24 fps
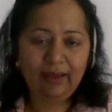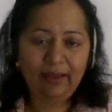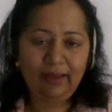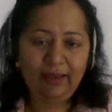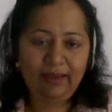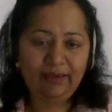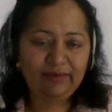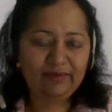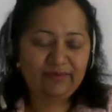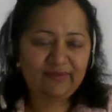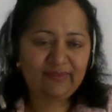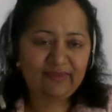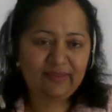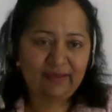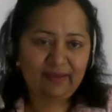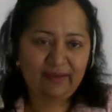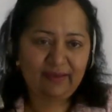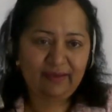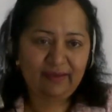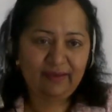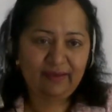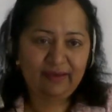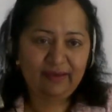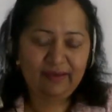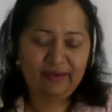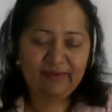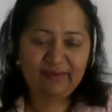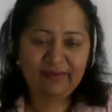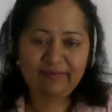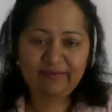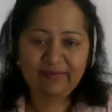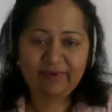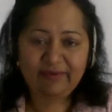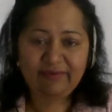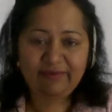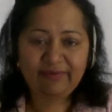have to say is a
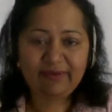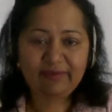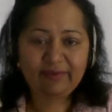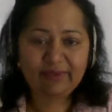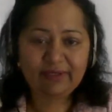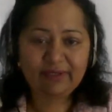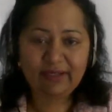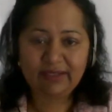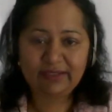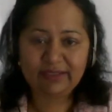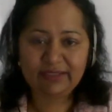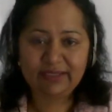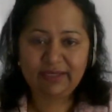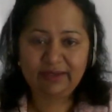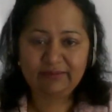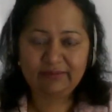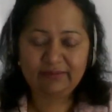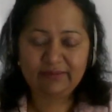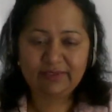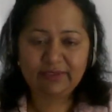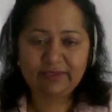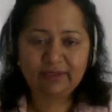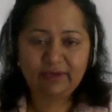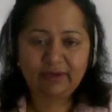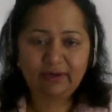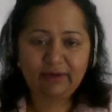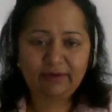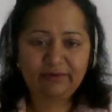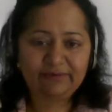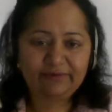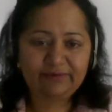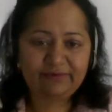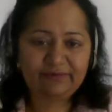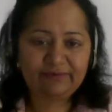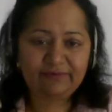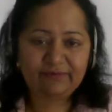very feeble attempt of
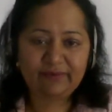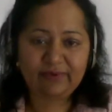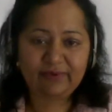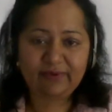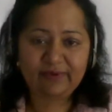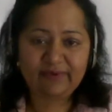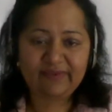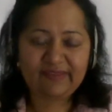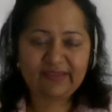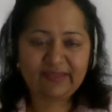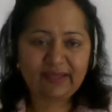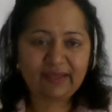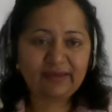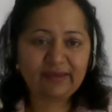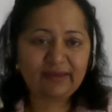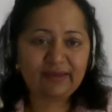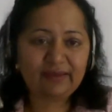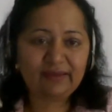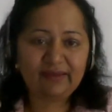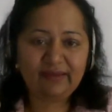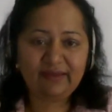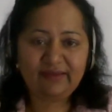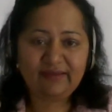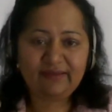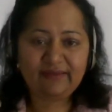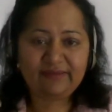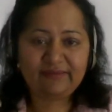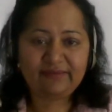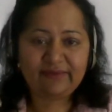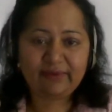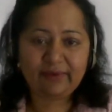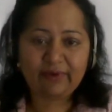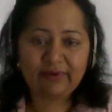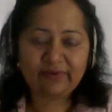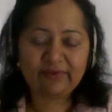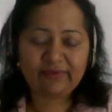studying these
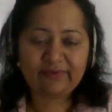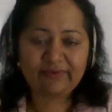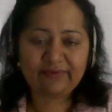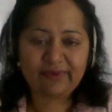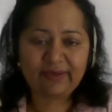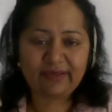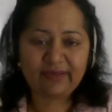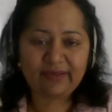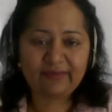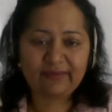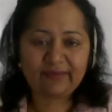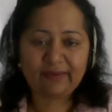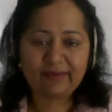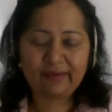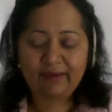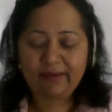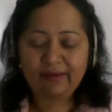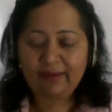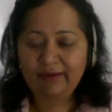philosophies.